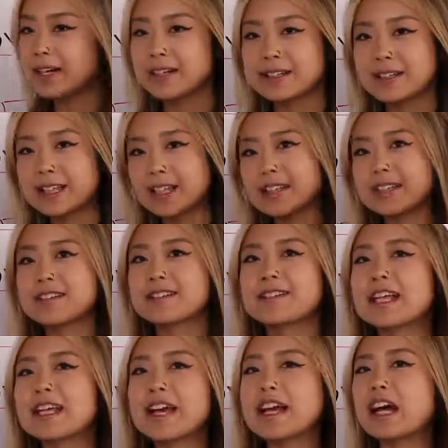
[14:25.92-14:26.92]
Like
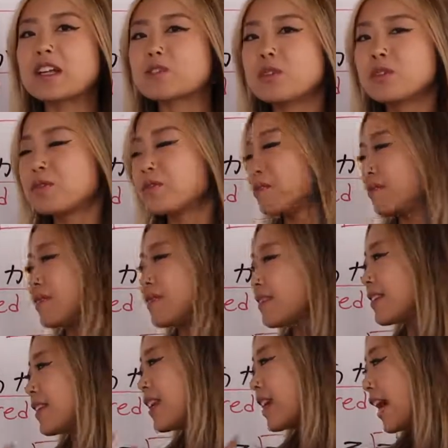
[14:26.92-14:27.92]
a cartoon.
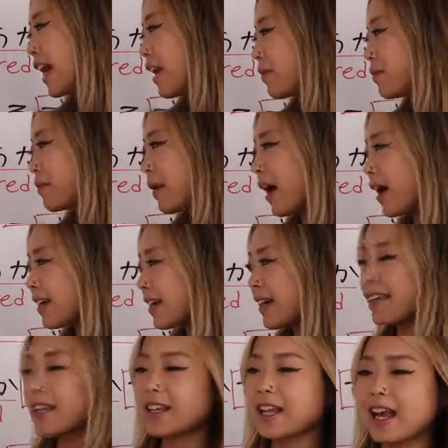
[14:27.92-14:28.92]
Like I am bag
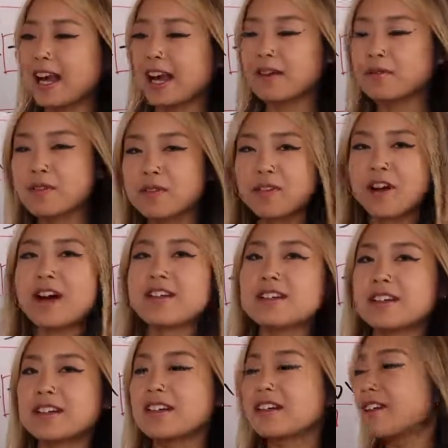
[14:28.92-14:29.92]
and then I have a
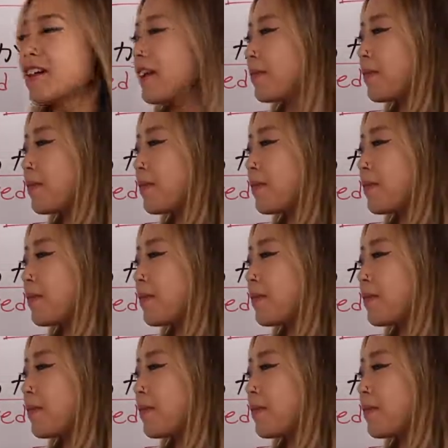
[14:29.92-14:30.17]
father.